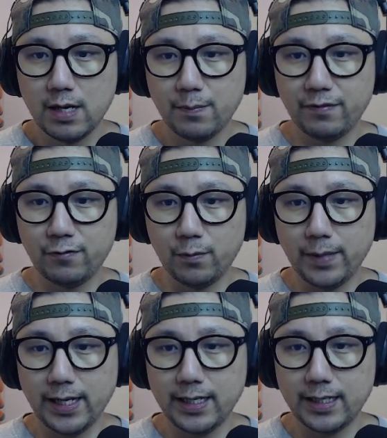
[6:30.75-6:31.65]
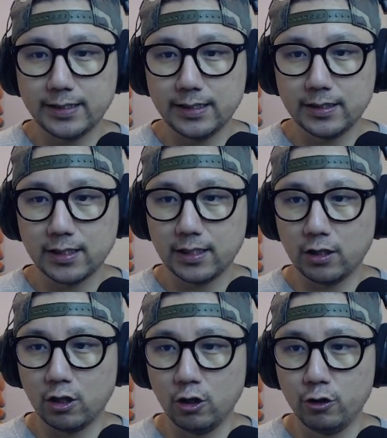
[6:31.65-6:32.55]
But for me, it's inside the
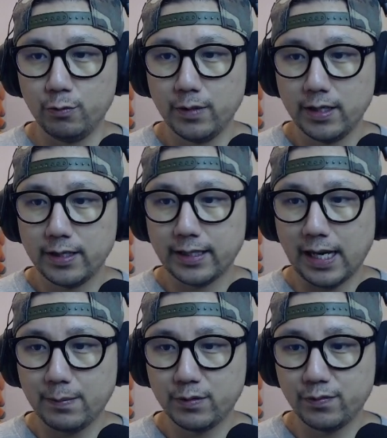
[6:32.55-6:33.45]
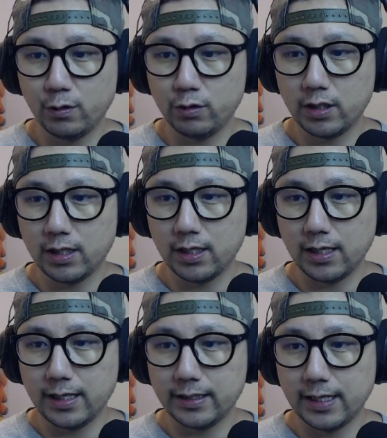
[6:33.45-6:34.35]
home games folder
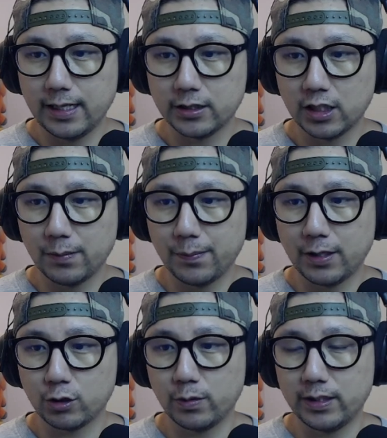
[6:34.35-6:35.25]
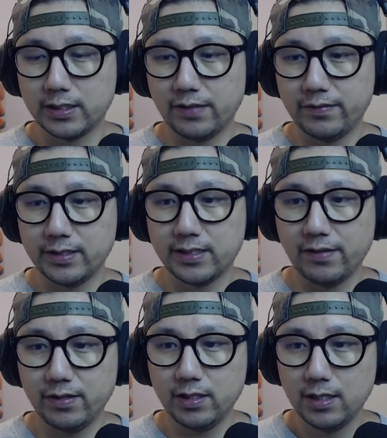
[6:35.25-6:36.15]
and then Cyberpunk
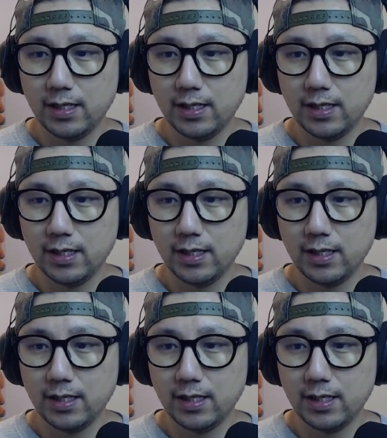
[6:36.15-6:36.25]
2077.